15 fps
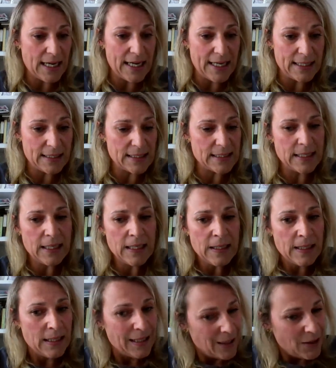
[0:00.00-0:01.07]
And
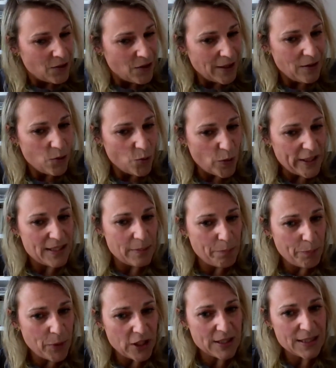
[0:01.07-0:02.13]
the
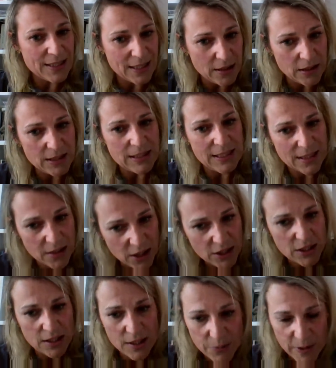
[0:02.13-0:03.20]
political
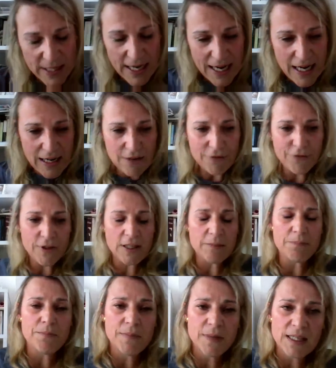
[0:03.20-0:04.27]
discussions we have, it,
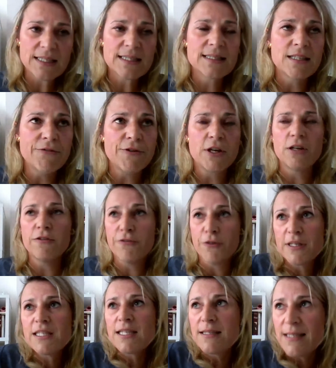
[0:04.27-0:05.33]
it's difficult. For
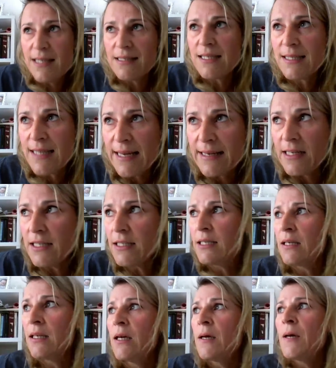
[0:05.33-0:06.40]
instance, in the Senate,
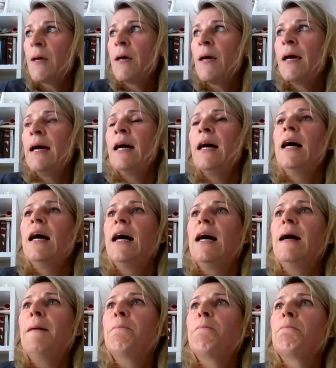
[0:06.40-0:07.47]

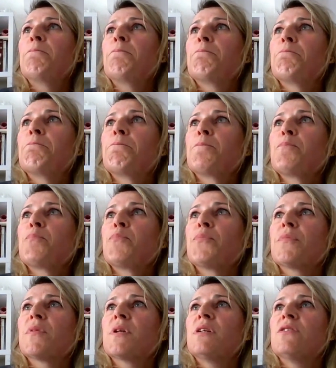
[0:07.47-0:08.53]
um,
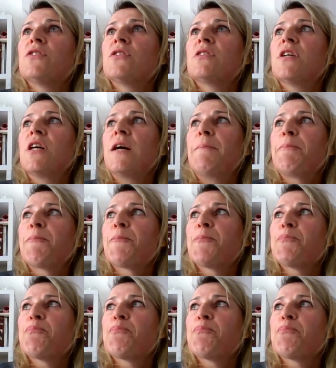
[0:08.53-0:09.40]
the